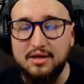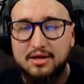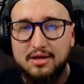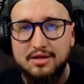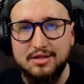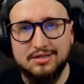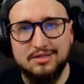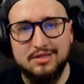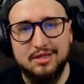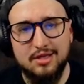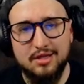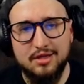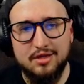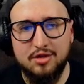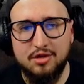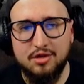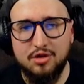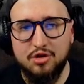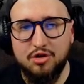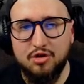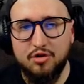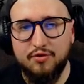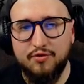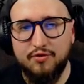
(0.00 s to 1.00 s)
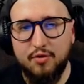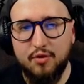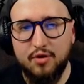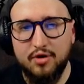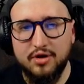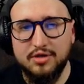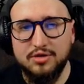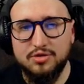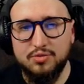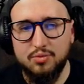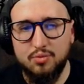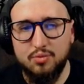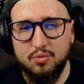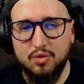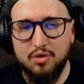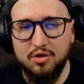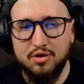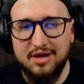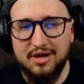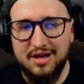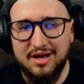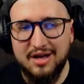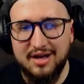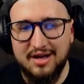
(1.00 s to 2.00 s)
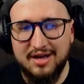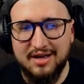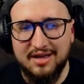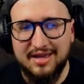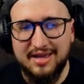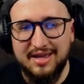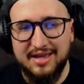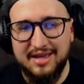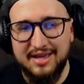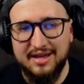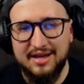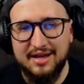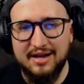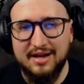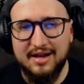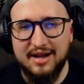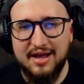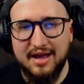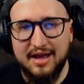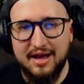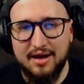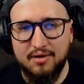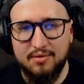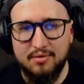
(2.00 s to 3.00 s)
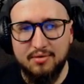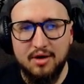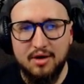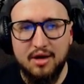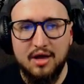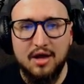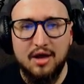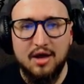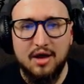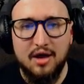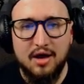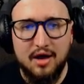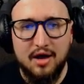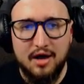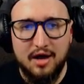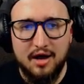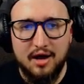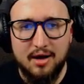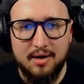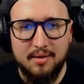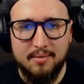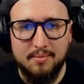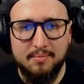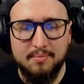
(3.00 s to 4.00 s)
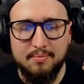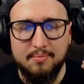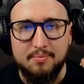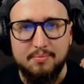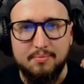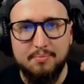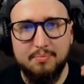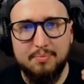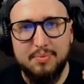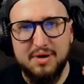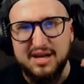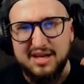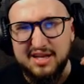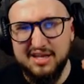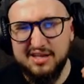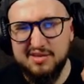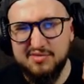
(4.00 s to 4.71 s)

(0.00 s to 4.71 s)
because then your voice will cut in. But